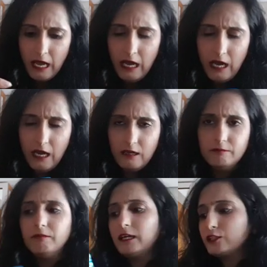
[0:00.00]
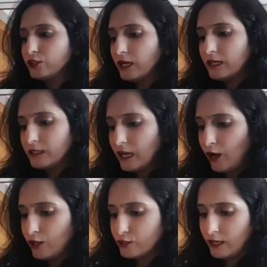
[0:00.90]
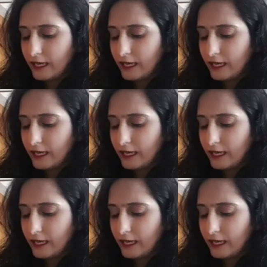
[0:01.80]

But you get, there also,